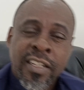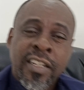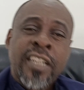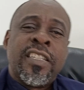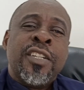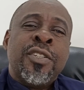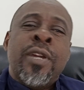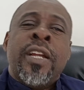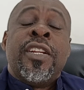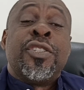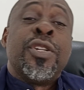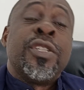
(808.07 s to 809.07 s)
Let's say you're
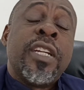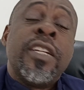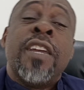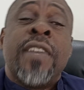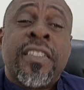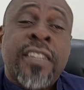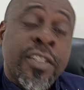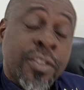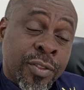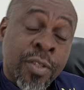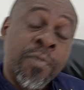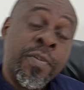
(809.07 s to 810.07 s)
in a church and you have access to
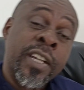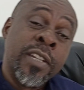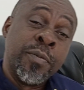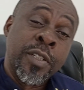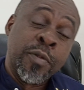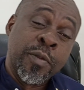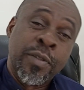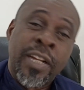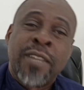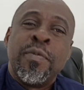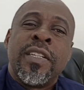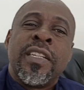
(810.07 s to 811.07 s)
some very big people
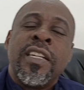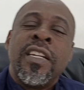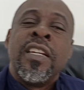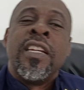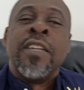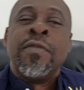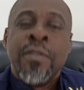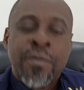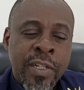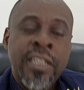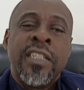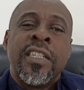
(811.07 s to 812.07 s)
like me.
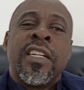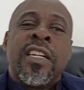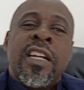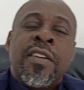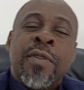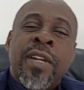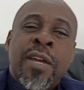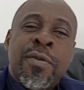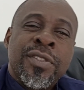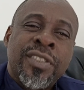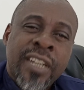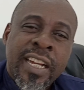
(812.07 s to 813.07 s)
Even when I
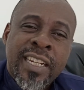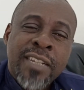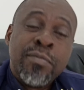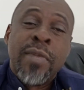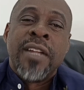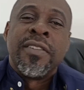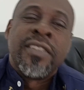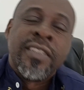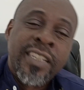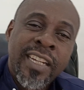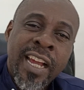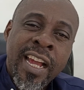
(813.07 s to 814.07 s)
was trekking miles a
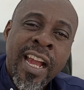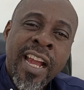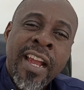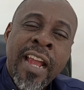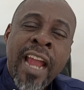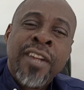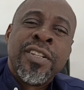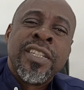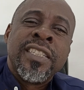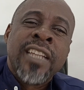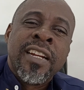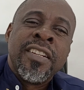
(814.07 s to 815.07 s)
day, I
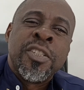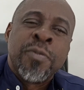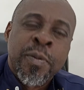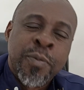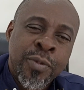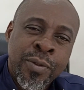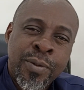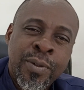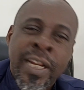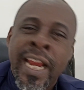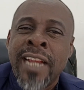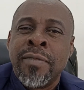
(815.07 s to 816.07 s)
noticed that rich people
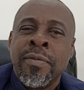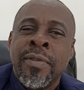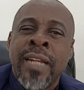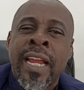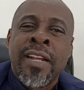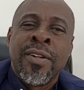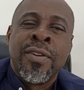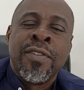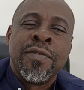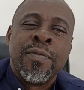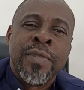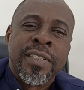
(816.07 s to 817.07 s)

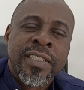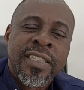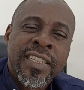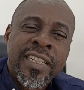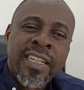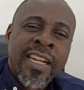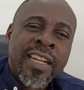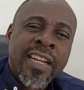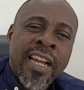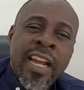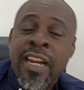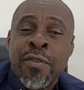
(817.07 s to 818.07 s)
love me.
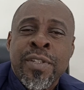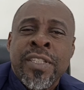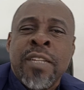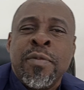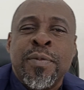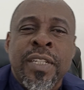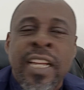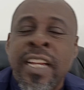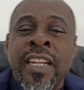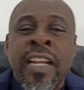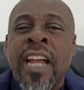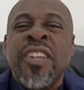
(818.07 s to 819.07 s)
And I always tell people
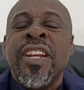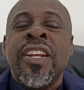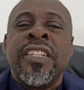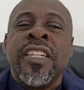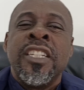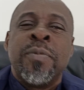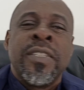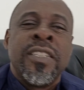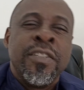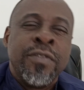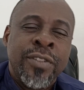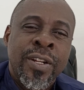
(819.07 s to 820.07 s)
that you're not a rich
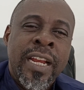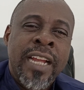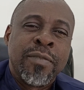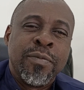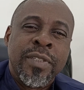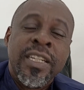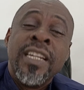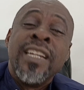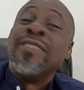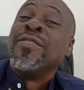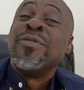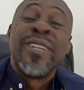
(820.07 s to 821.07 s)
person if you don't like me.
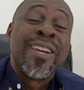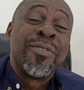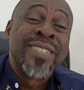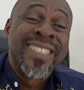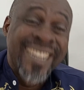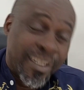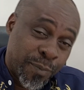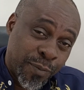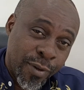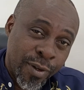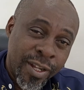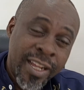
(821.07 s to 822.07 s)
Even when I was dead
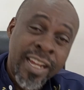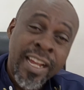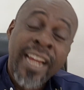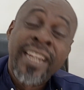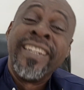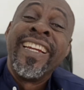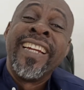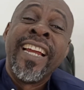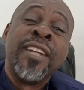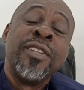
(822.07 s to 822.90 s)
poor, and then